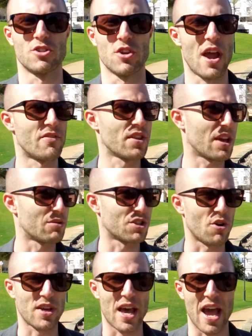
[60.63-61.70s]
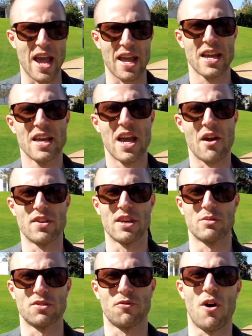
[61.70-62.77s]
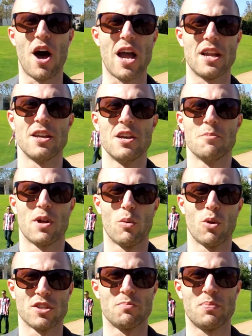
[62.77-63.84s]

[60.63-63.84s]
So everything was okay, everything was fine, but I wasn't